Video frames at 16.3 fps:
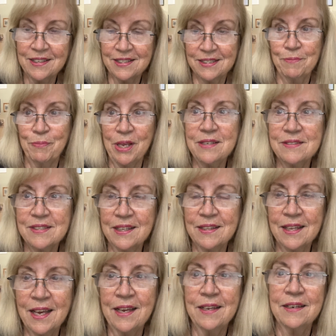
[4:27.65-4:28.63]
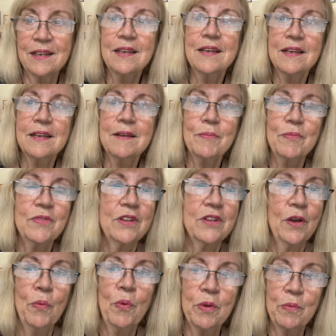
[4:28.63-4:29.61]
it's amazing that
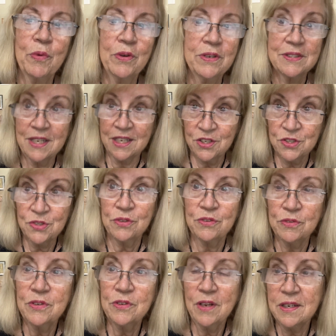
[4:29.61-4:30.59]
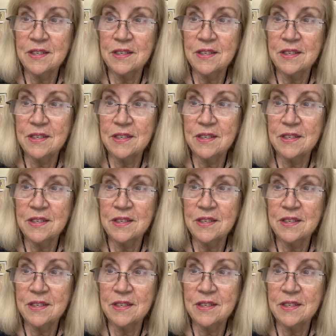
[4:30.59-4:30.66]
no one was injured